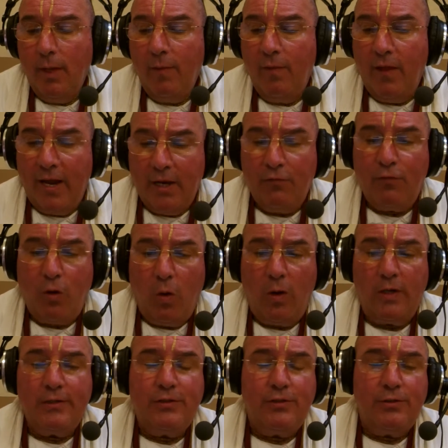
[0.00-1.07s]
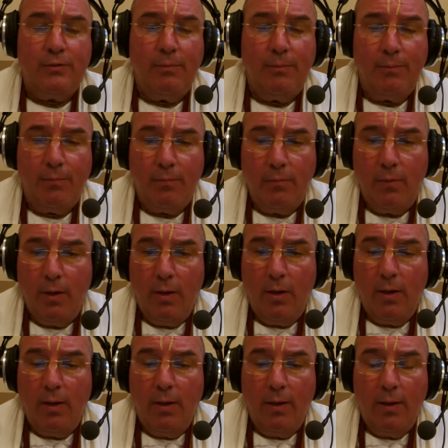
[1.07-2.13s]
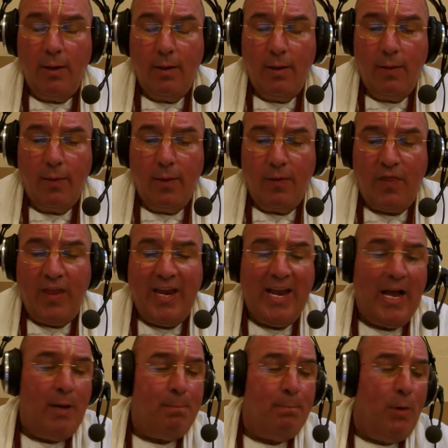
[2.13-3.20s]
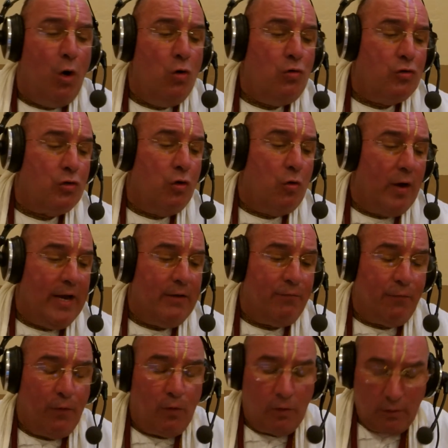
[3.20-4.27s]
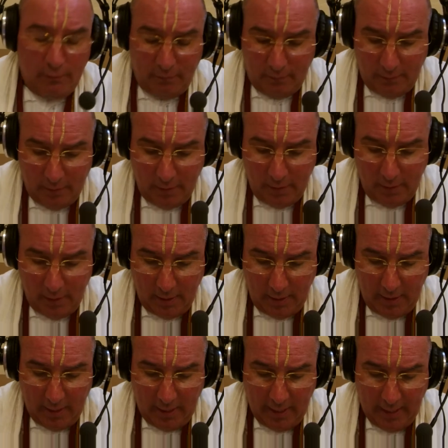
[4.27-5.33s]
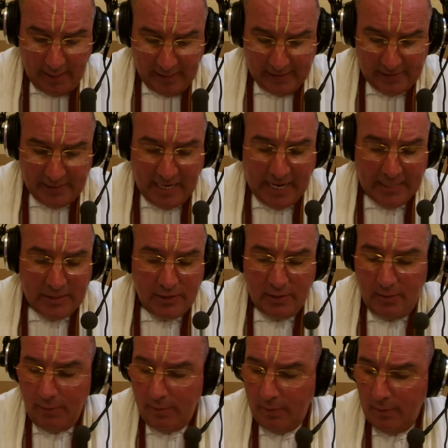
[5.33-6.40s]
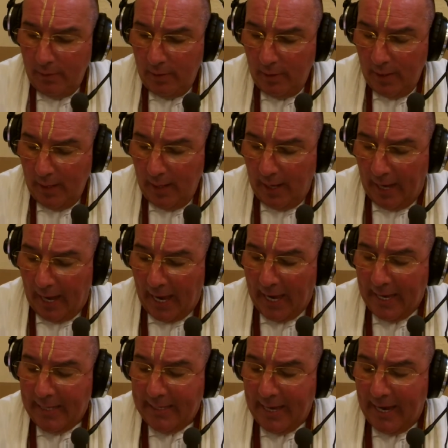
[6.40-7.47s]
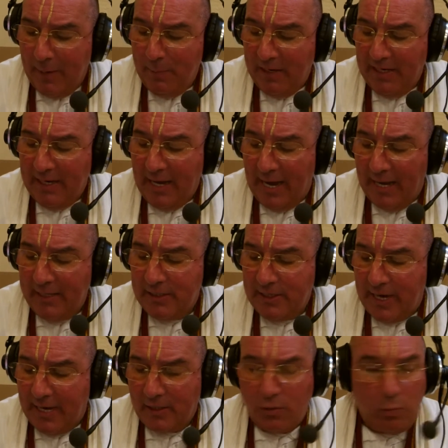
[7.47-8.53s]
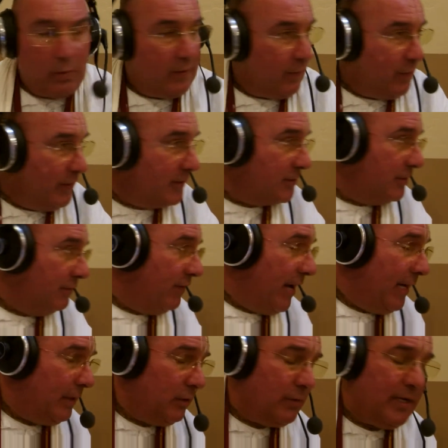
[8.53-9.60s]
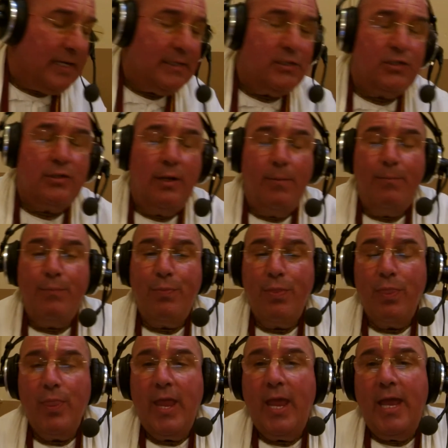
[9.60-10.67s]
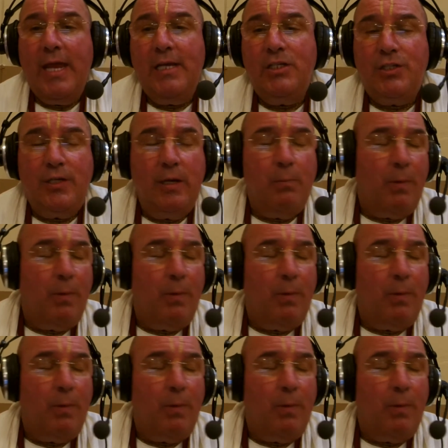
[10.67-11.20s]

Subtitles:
Then, of course, the thing I'm most grateful is that I came in contact with His Divine Grace, A.C.